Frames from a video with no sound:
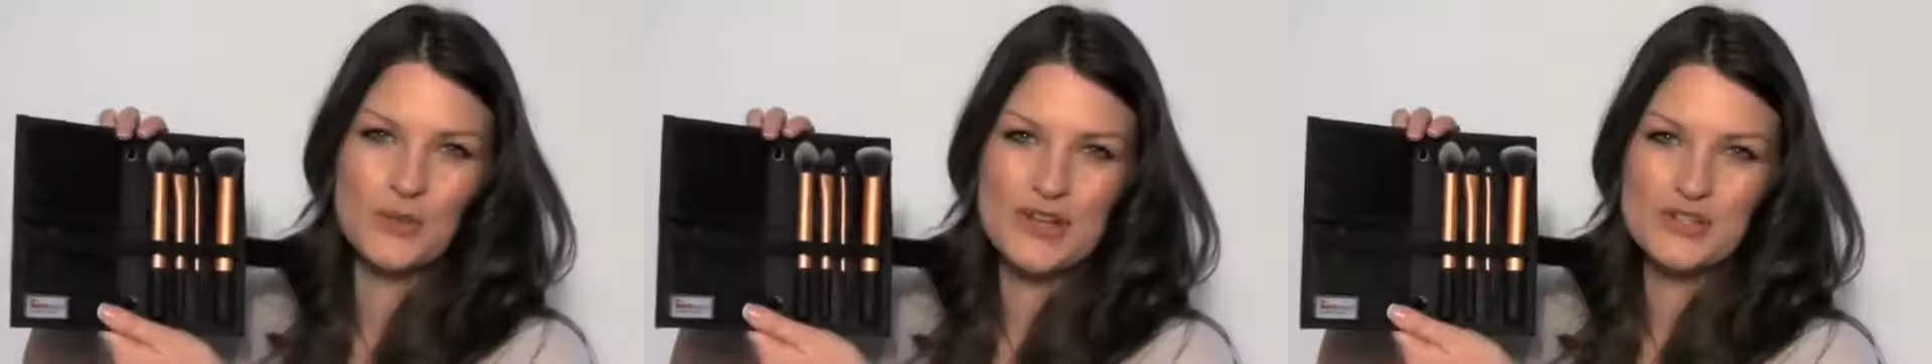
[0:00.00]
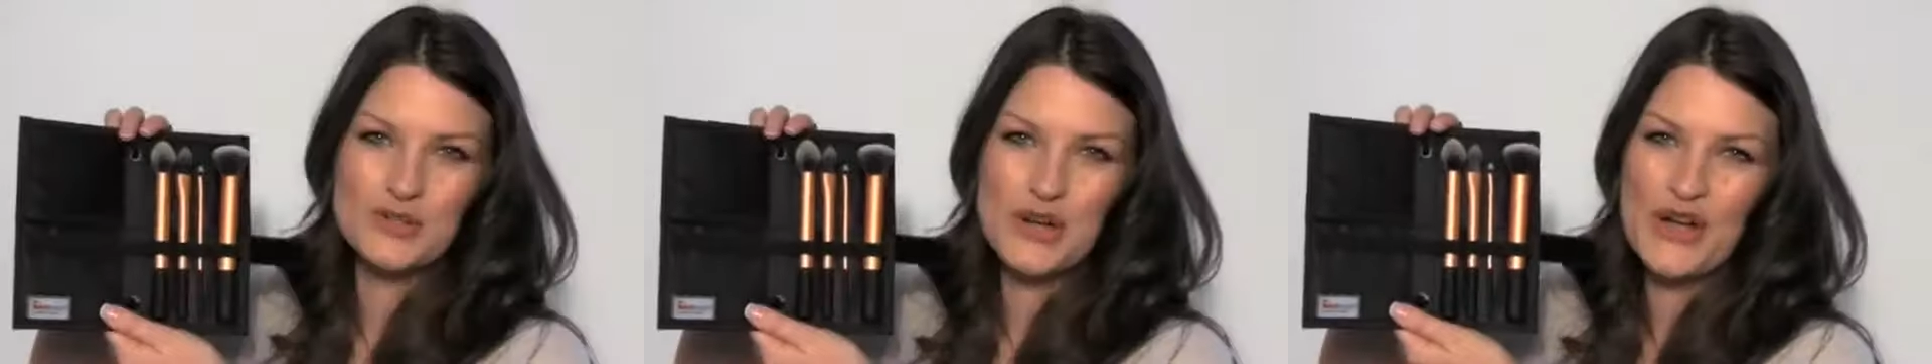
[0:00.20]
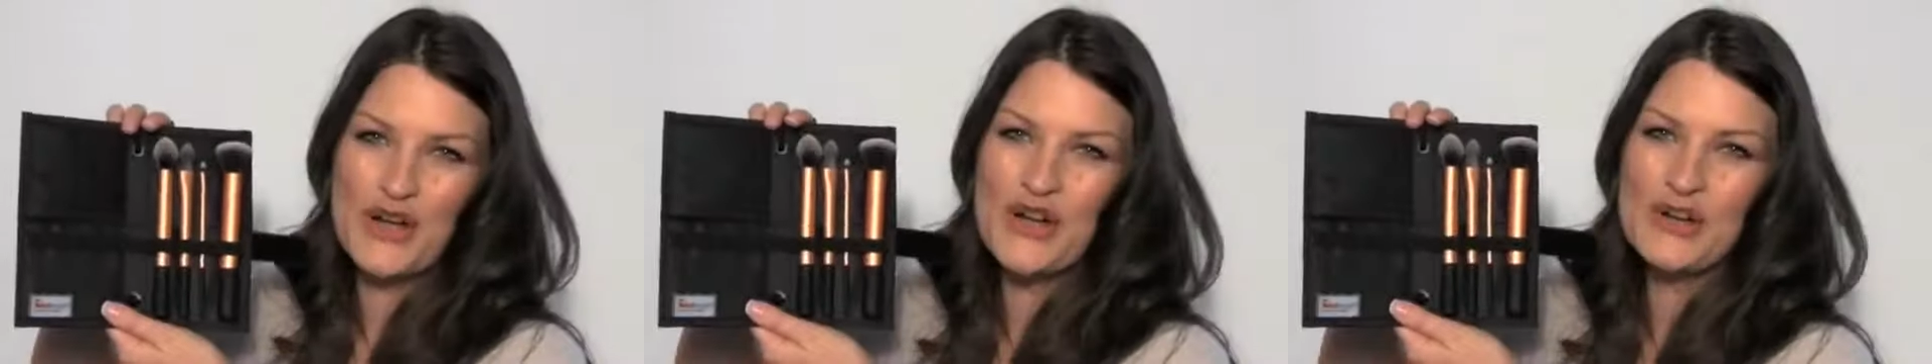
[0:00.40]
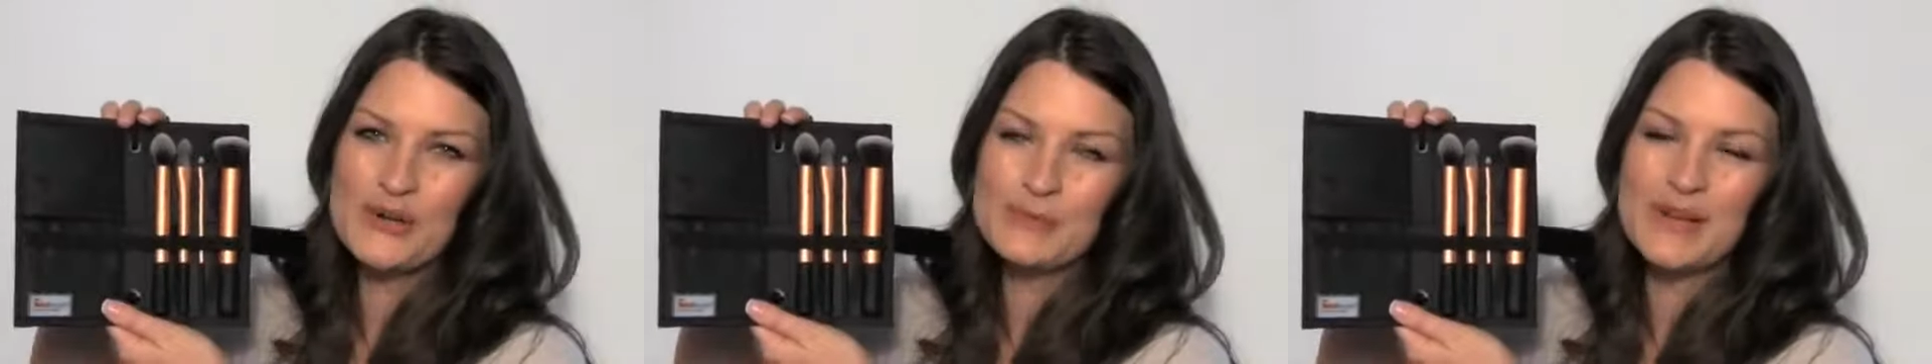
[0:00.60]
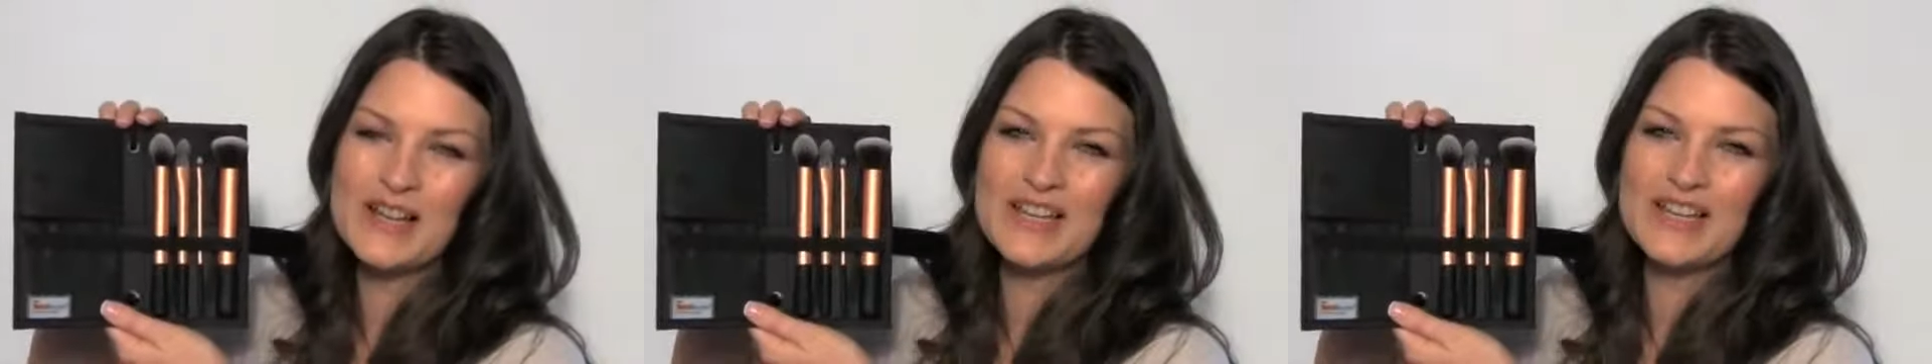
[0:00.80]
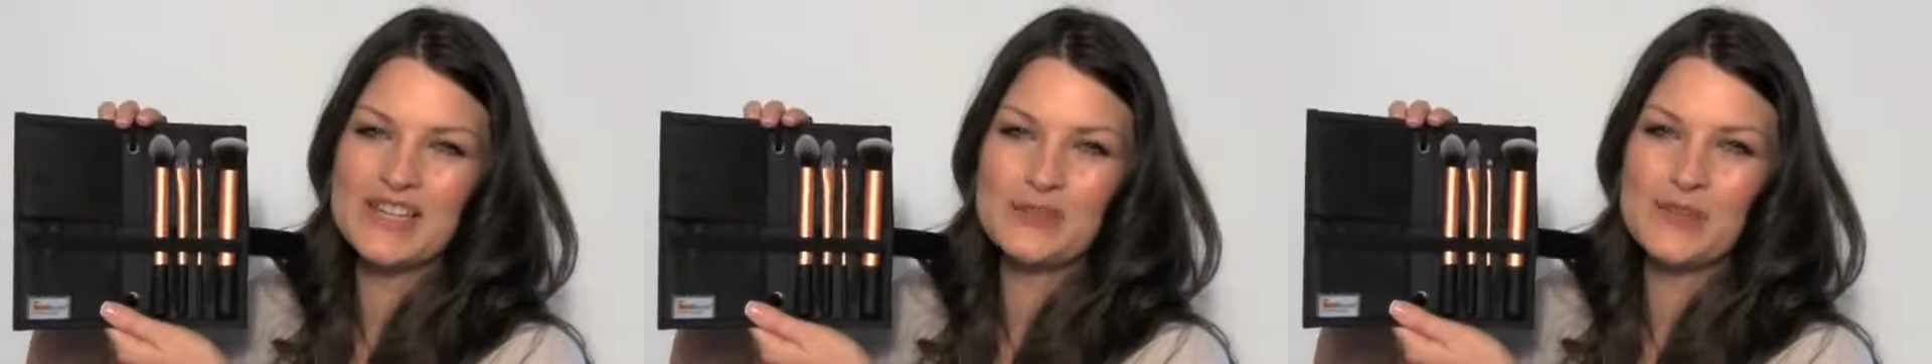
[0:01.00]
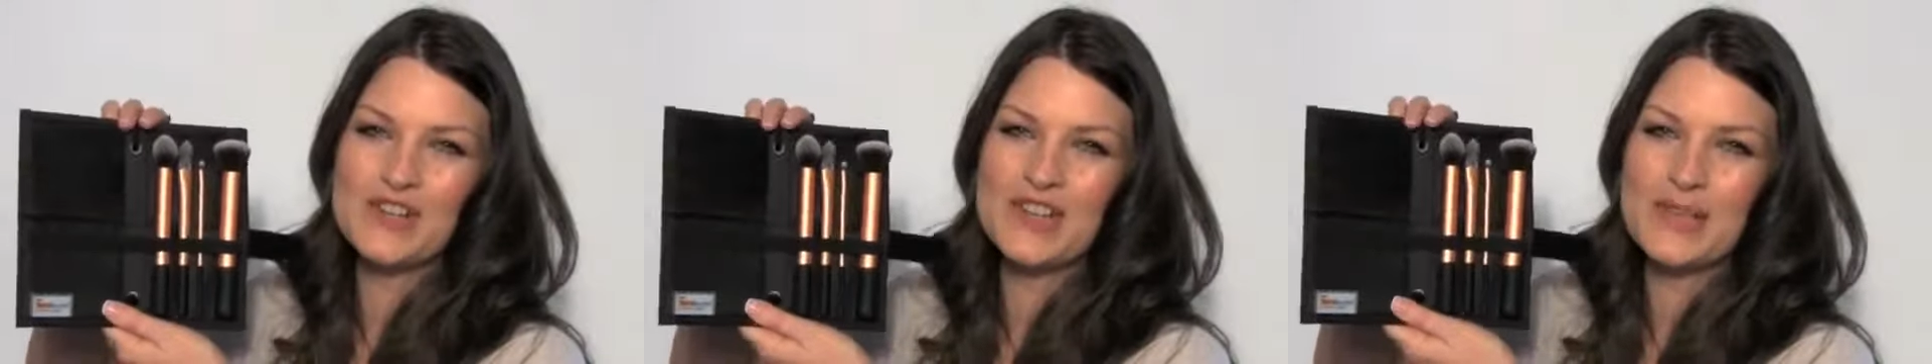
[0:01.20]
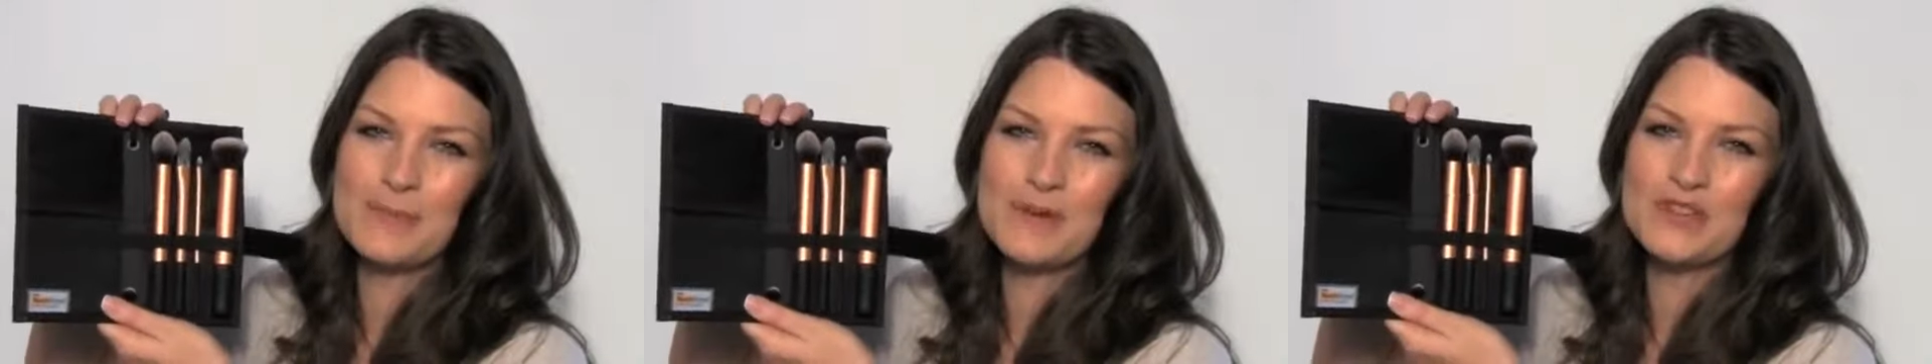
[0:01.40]
when you're at home and you want
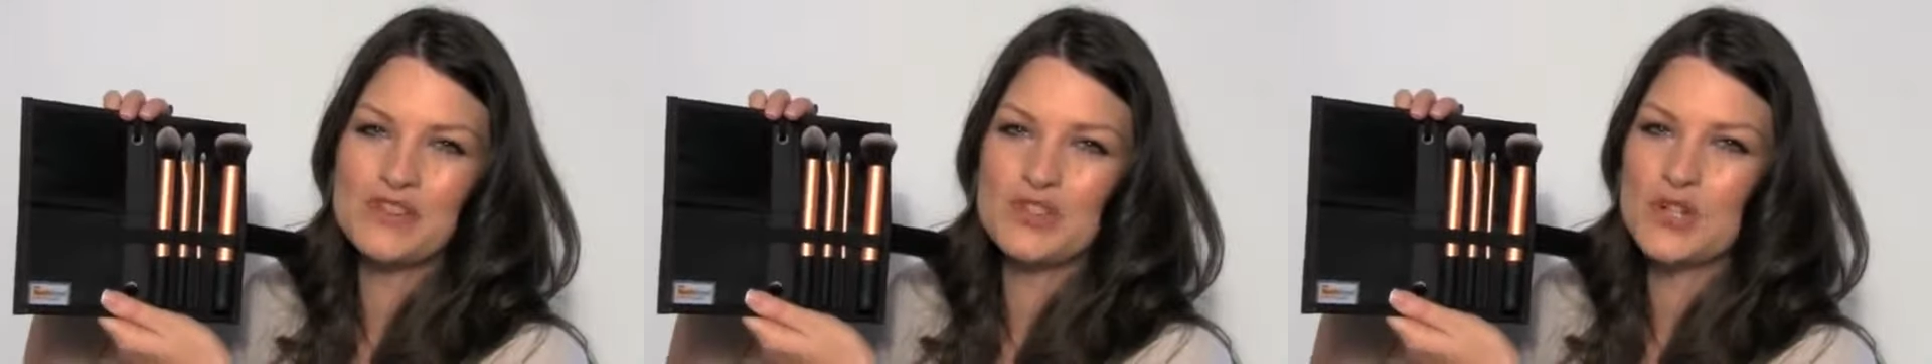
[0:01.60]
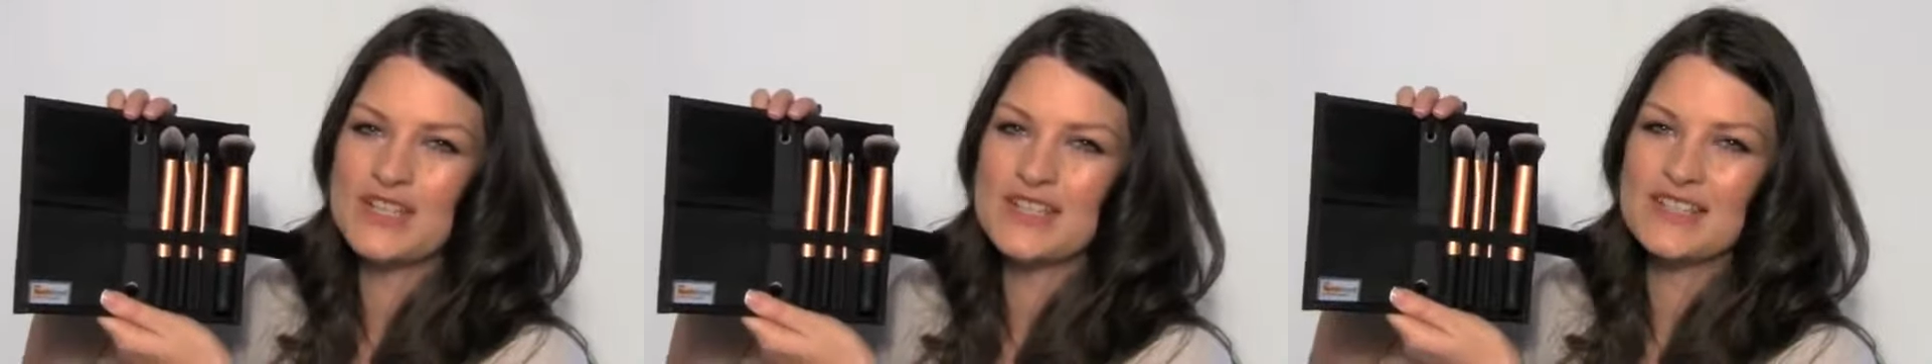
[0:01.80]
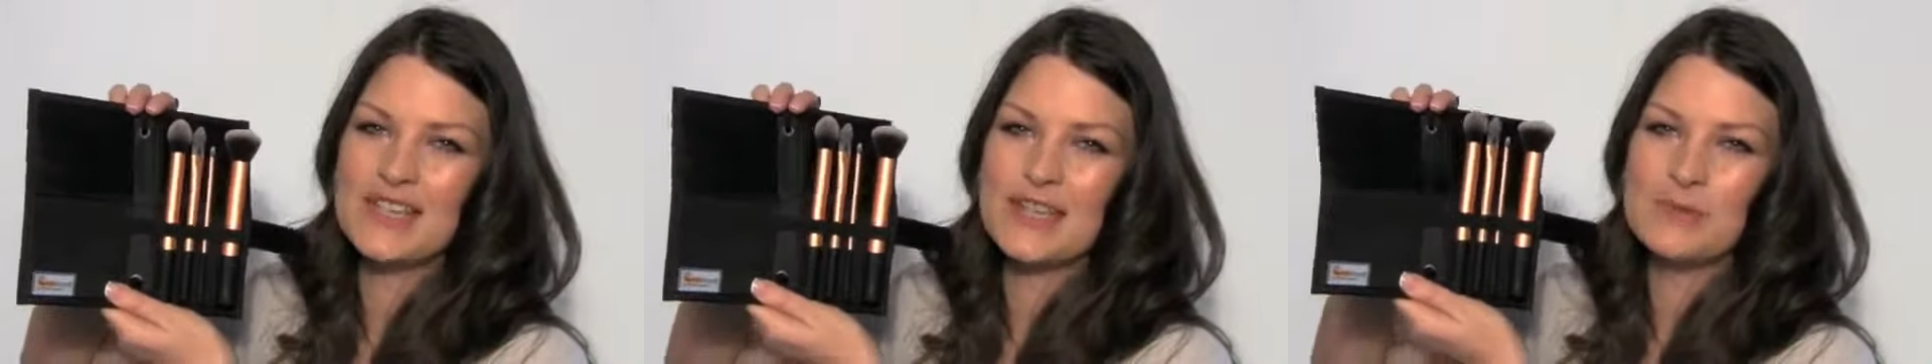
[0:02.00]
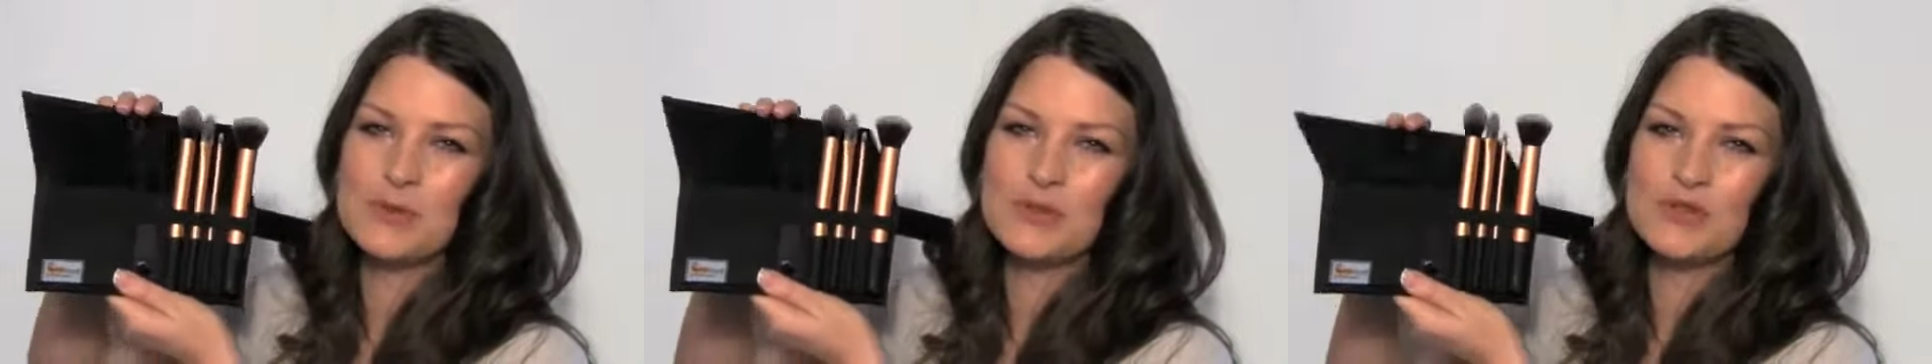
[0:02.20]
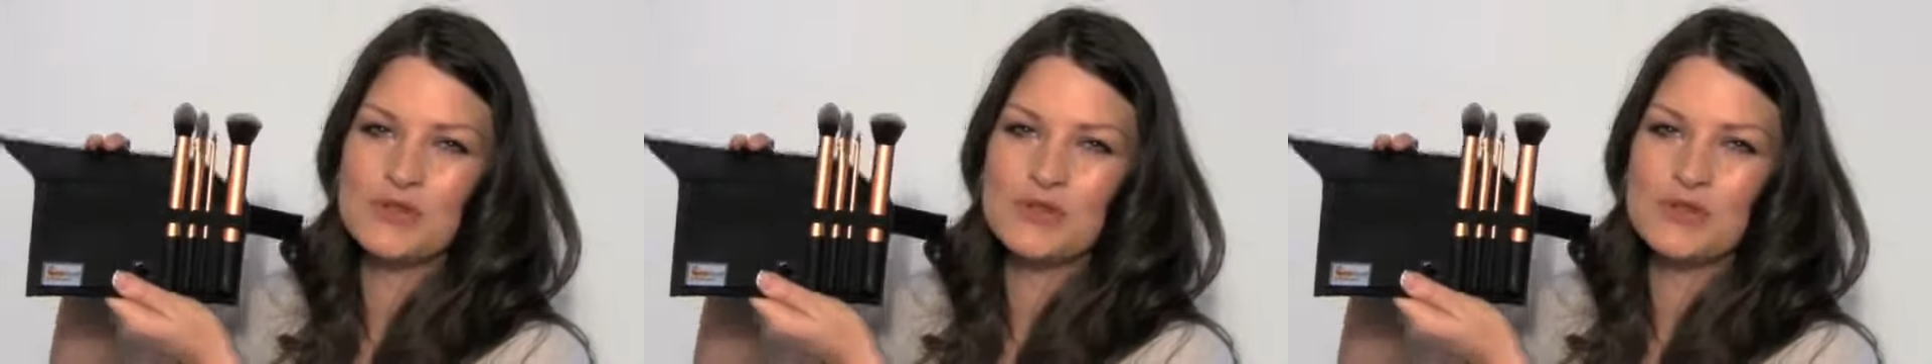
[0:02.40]
to keep it on your dressing table,